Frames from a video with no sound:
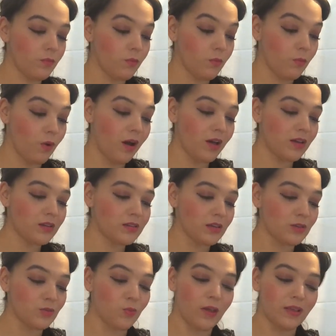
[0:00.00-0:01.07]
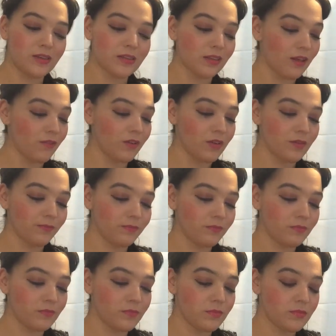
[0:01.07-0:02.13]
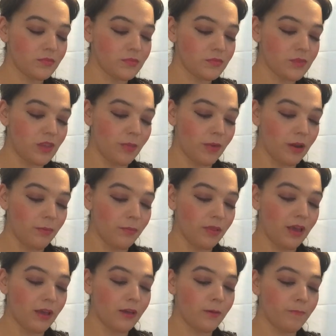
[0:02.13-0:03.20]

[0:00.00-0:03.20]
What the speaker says: Wise as well as loving, the man in black.